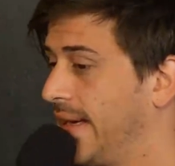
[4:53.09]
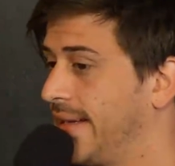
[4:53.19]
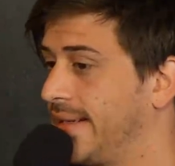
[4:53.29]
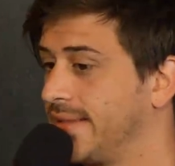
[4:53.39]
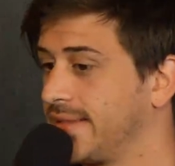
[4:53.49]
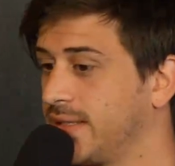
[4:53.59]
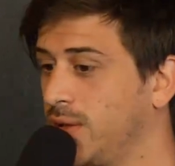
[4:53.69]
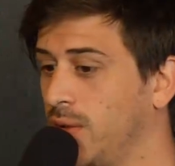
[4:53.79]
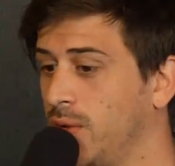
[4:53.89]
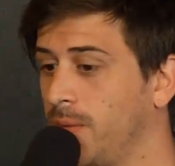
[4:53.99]
Uh,
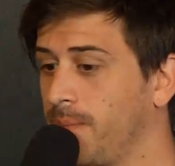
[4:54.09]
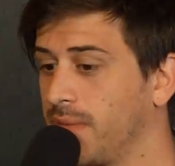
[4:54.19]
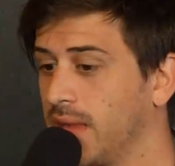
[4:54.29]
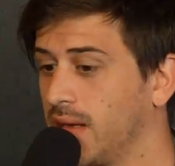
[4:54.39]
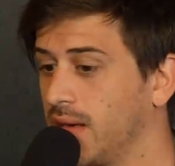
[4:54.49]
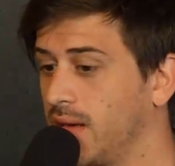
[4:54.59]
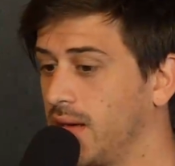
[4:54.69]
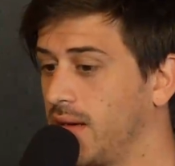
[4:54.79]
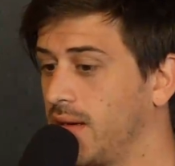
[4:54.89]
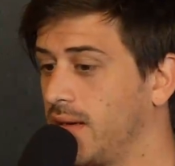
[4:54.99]
so
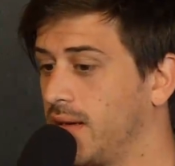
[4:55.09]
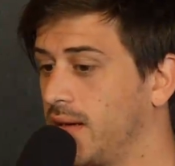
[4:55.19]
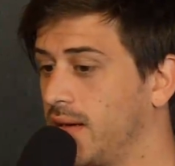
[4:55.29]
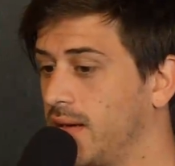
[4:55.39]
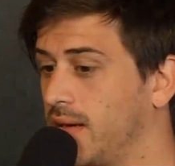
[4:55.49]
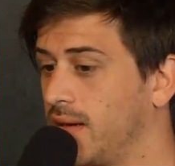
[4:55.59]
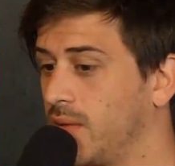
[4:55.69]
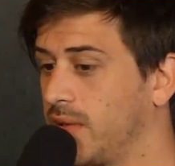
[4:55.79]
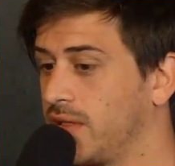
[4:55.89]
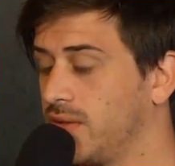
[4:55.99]
uh,
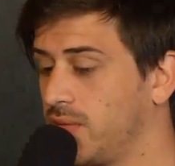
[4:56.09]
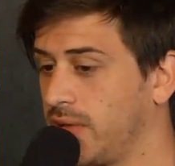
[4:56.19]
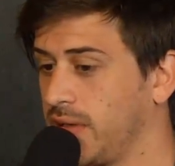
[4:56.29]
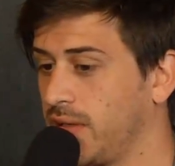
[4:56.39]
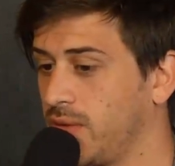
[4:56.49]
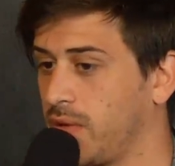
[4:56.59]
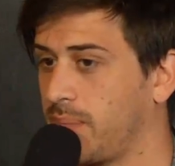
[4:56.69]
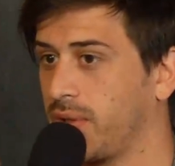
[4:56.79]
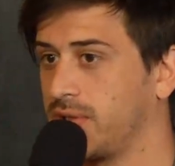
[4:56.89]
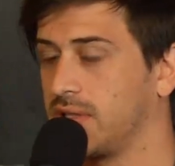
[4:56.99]
we we we
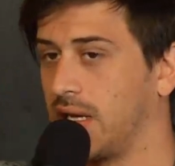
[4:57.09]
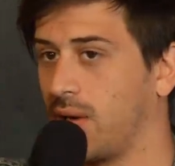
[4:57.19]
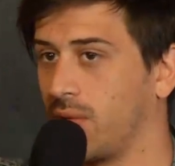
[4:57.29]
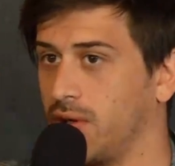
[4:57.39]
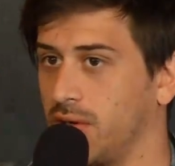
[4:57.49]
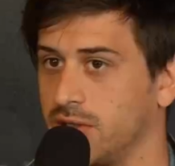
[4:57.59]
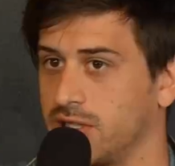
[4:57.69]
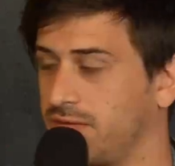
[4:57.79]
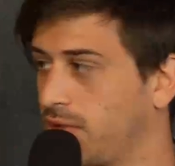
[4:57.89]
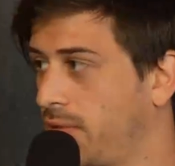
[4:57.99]
put our
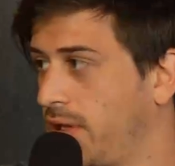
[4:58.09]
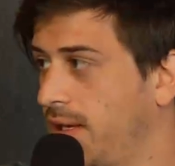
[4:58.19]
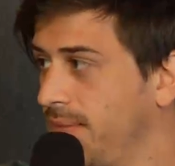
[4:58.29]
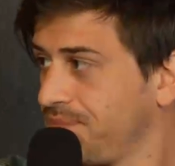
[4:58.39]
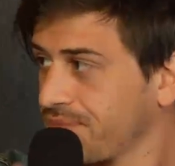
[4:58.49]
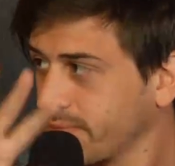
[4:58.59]
chef sommelier